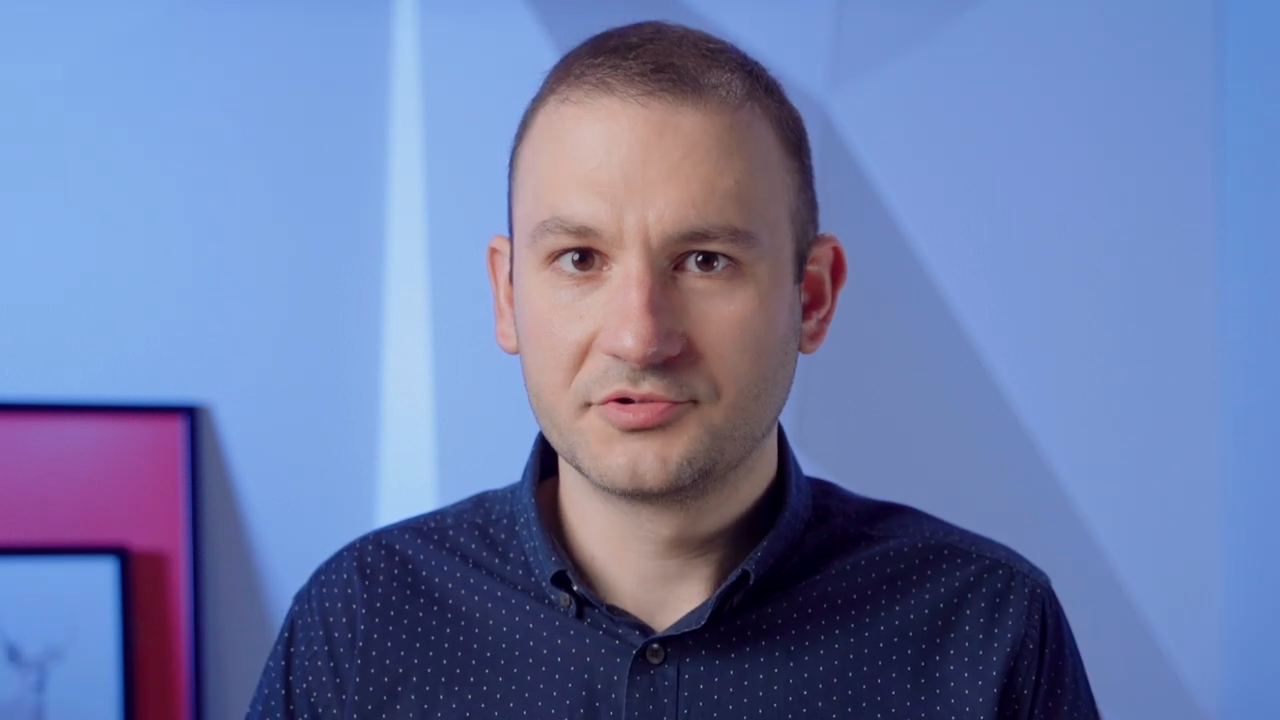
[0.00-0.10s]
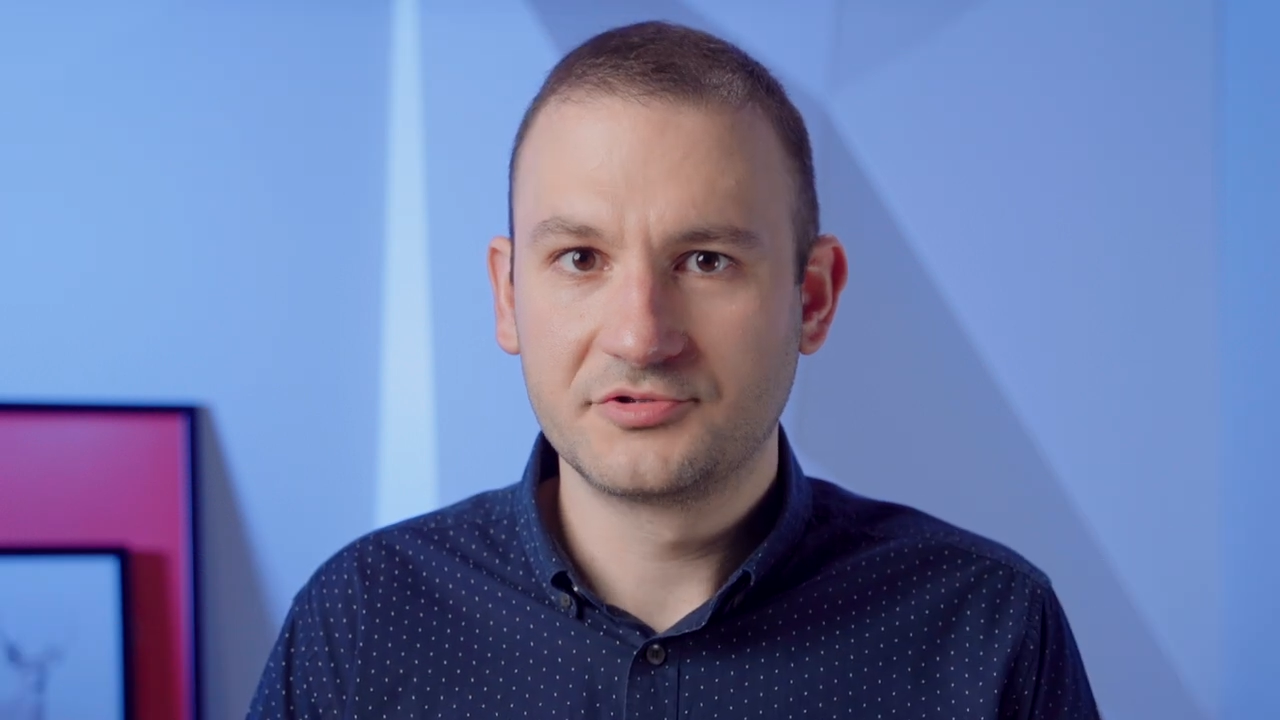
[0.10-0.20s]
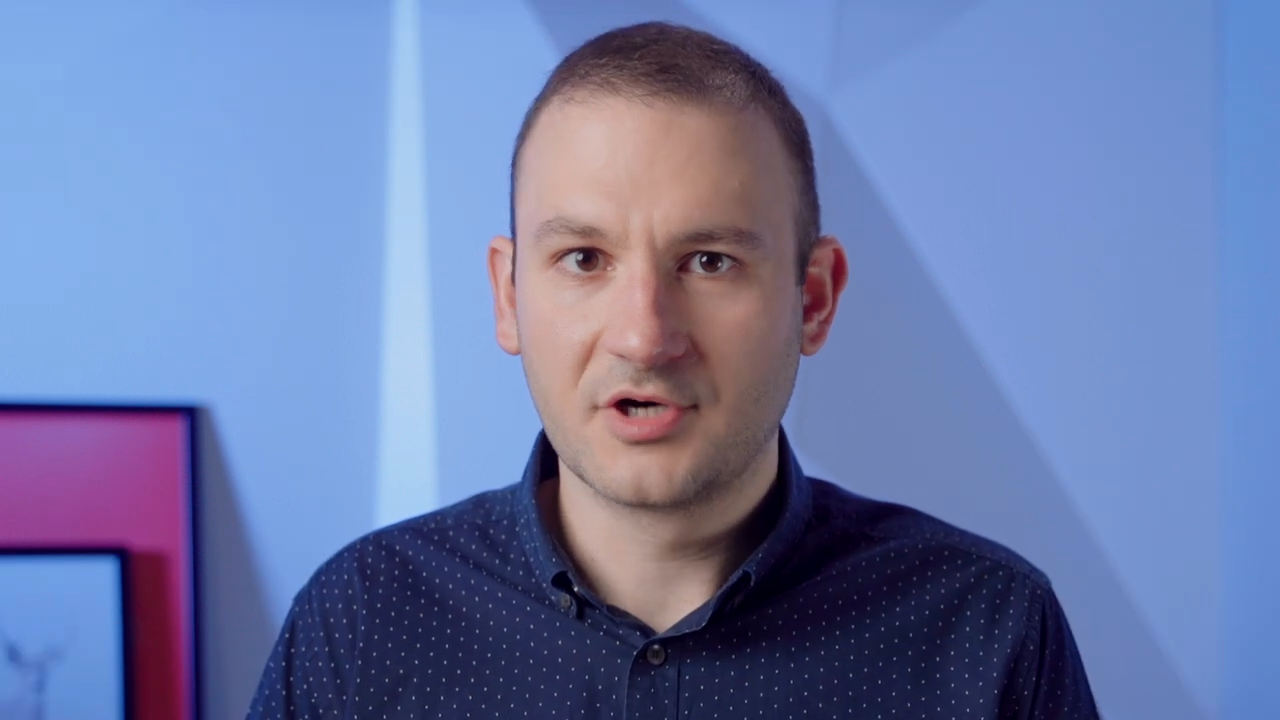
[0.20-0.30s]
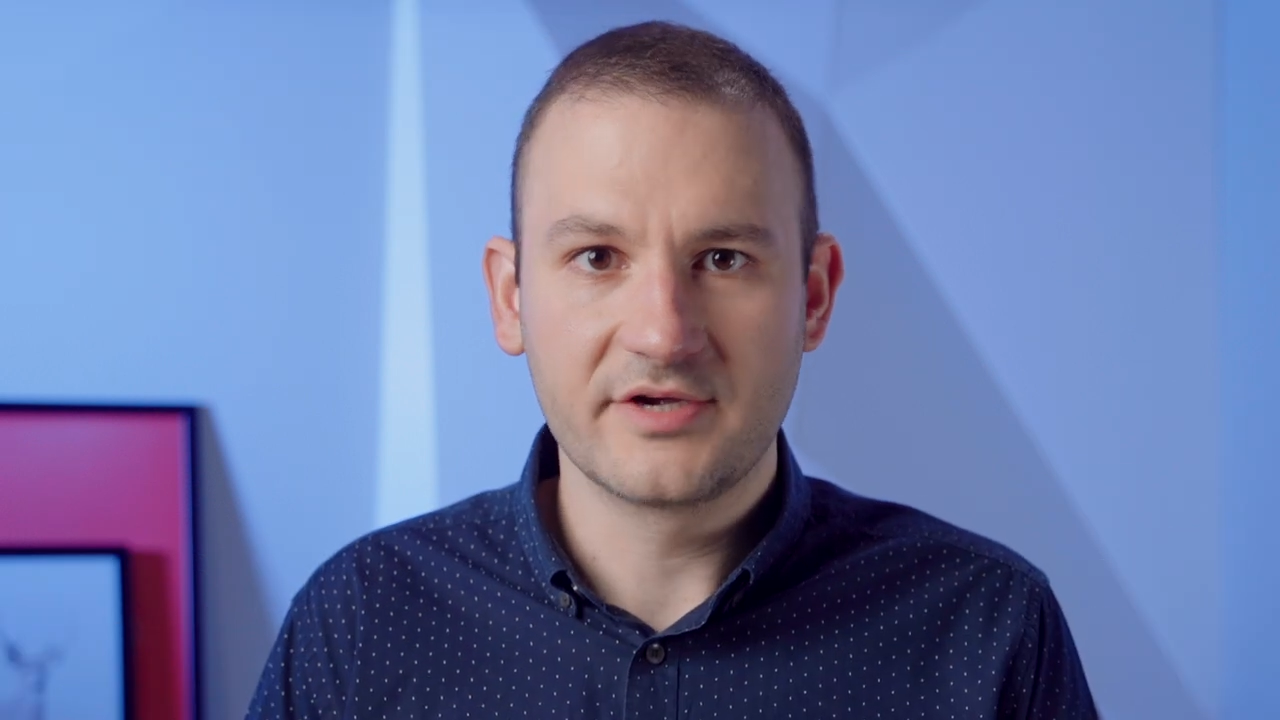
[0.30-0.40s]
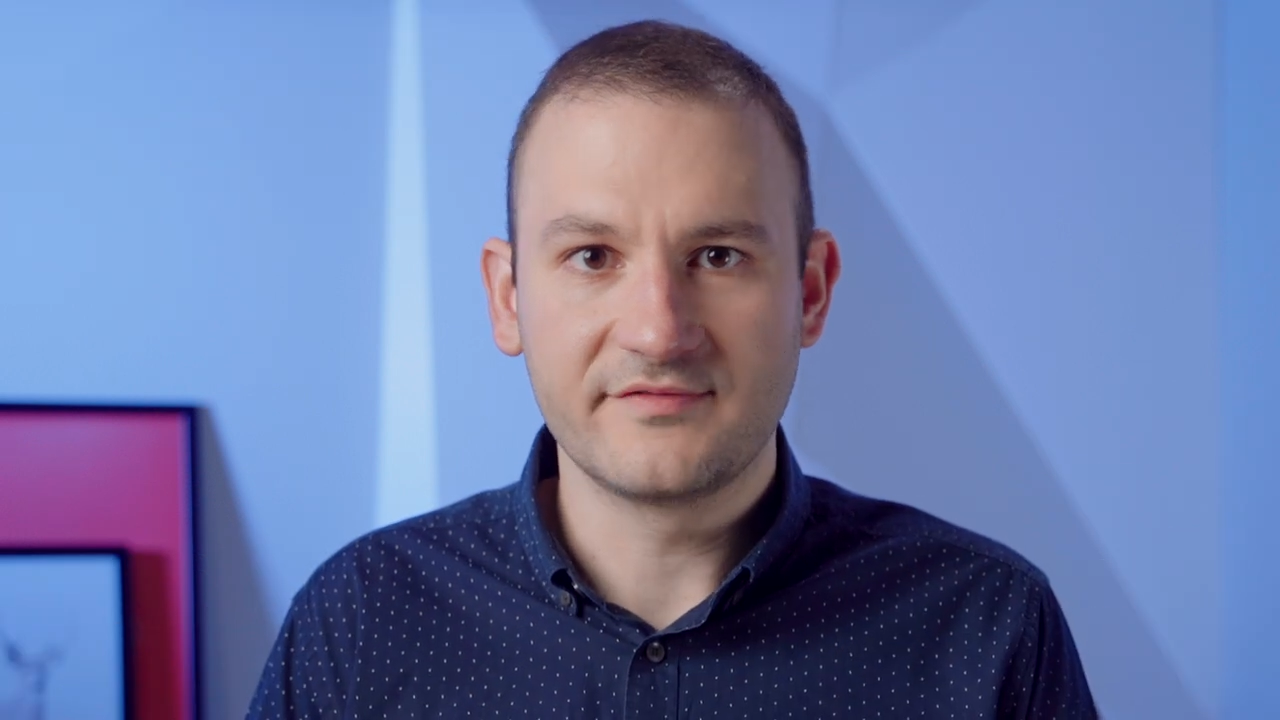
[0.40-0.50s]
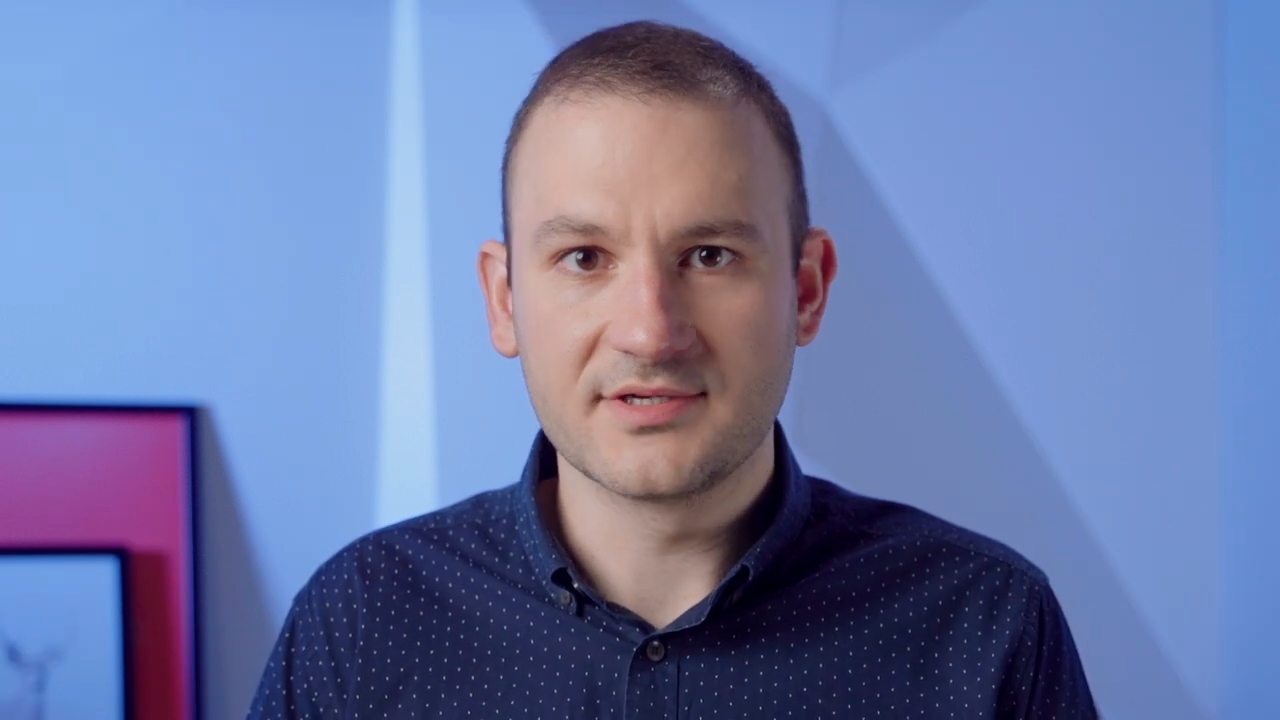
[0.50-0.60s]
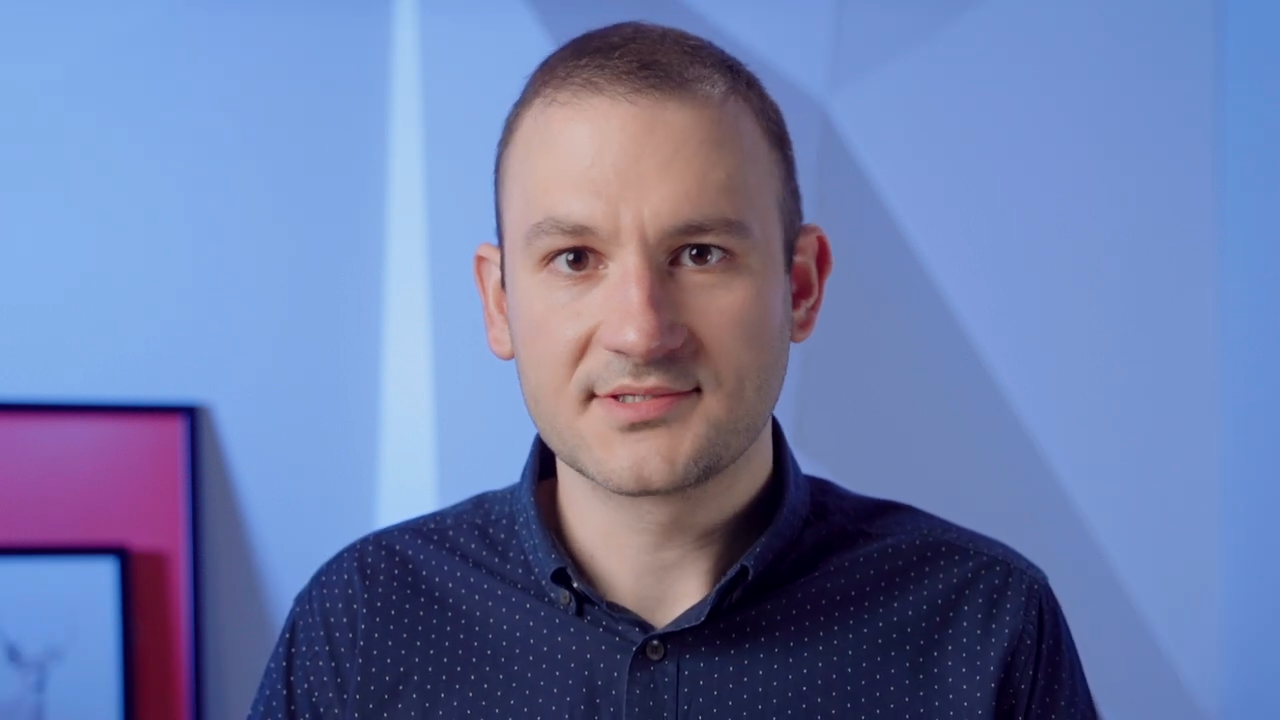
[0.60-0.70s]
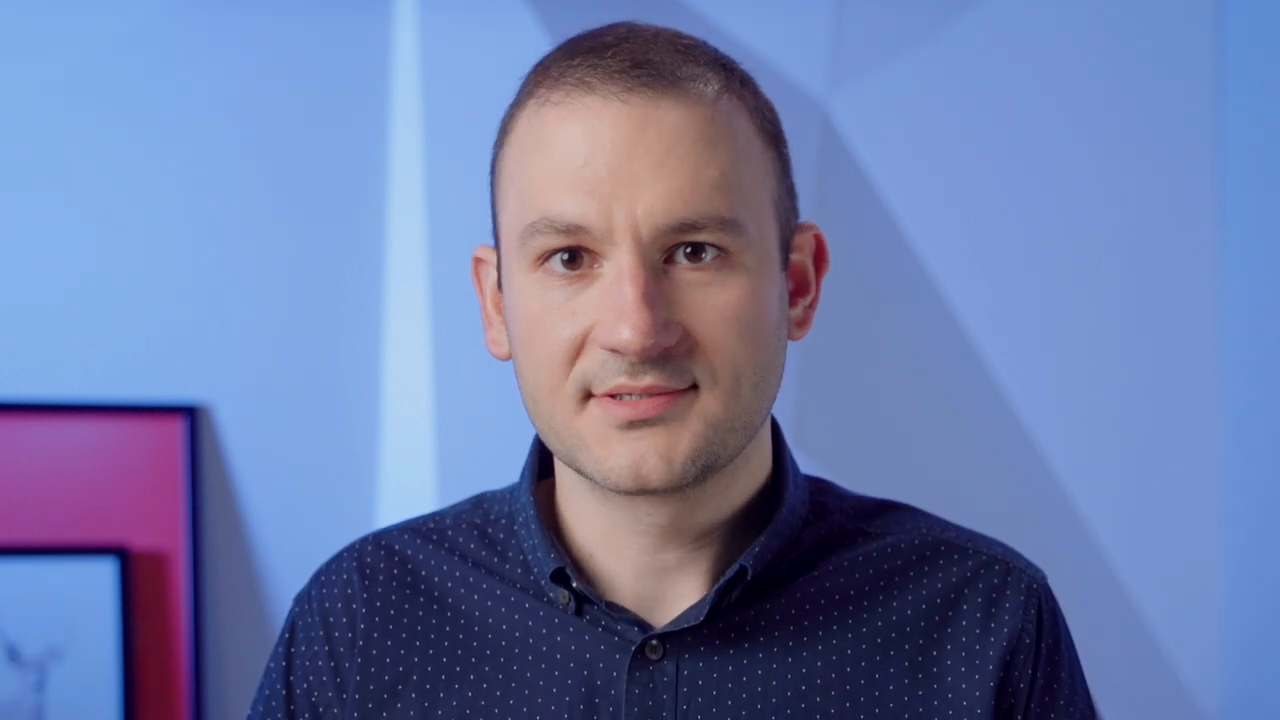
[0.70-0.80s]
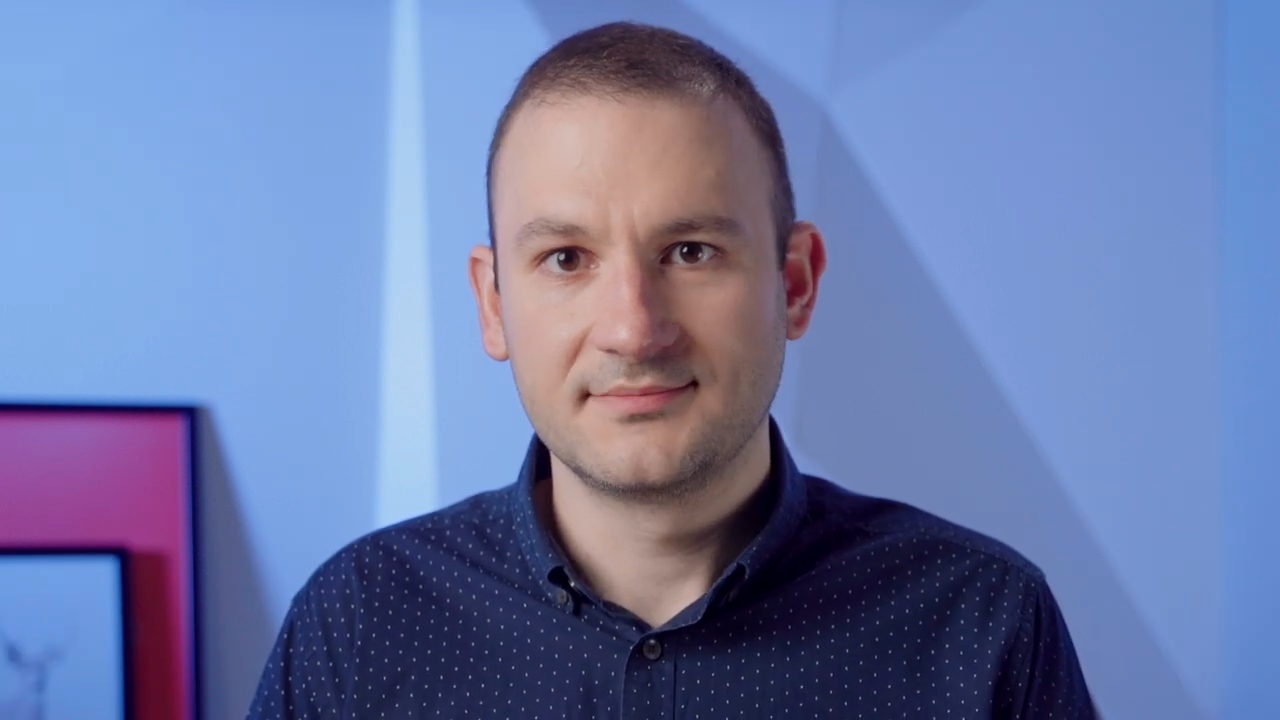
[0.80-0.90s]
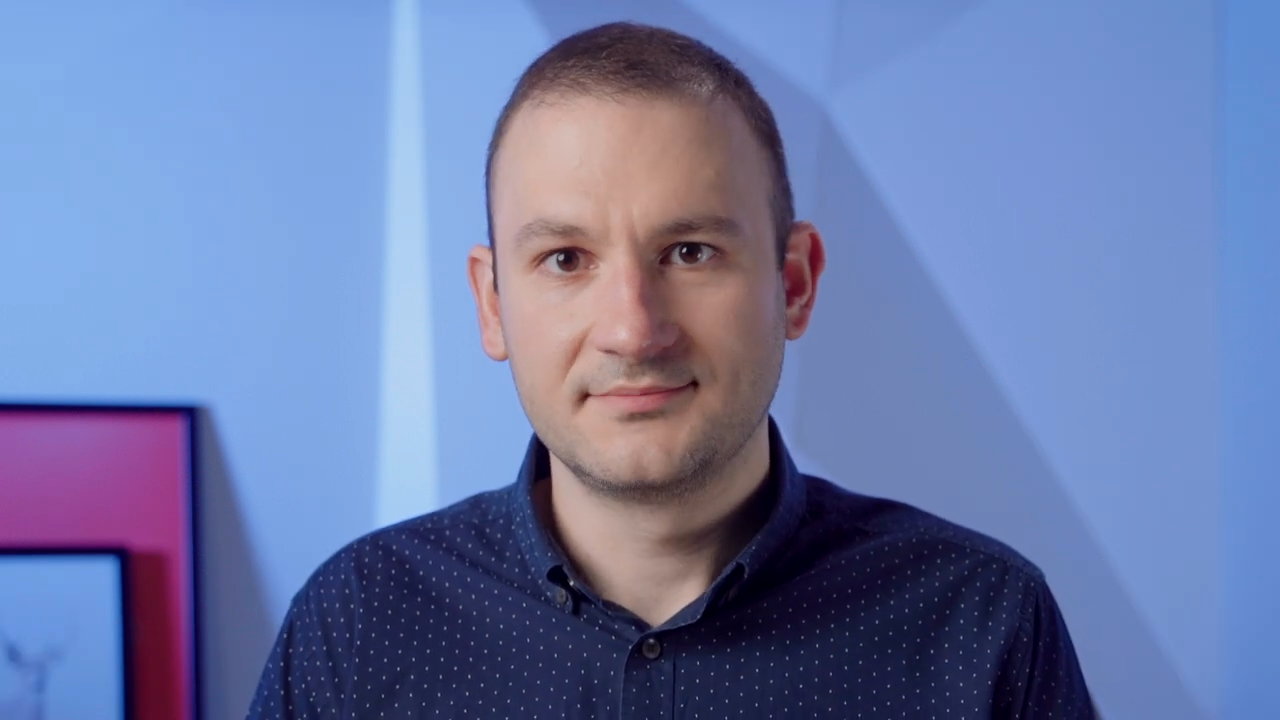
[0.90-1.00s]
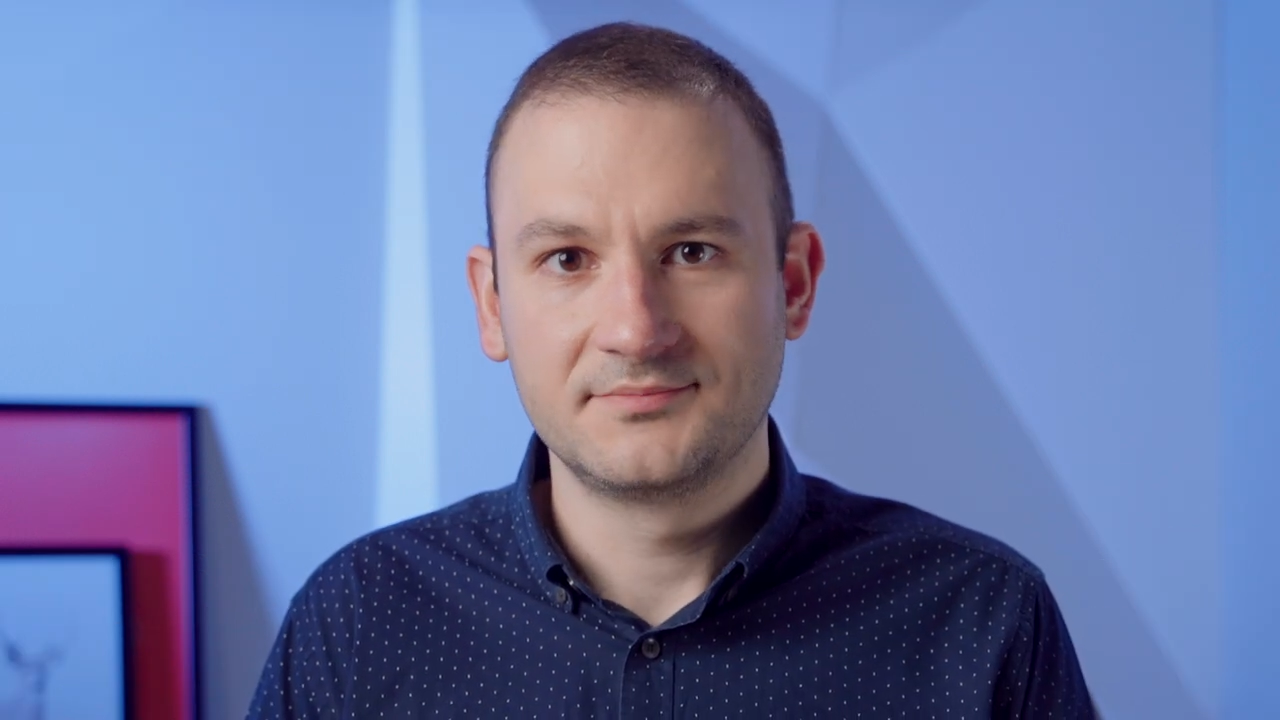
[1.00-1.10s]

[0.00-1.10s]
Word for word: drivers,